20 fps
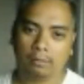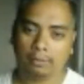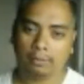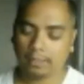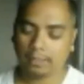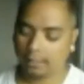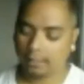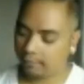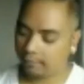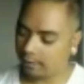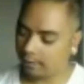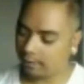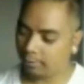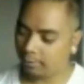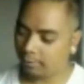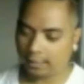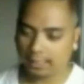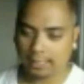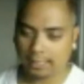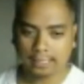But then if they
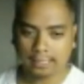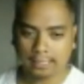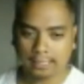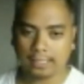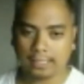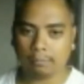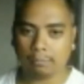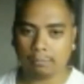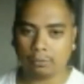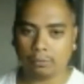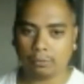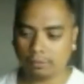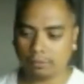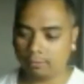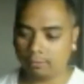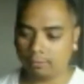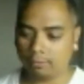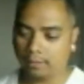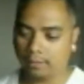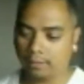put a kickstand in
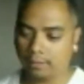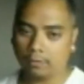portrait mode,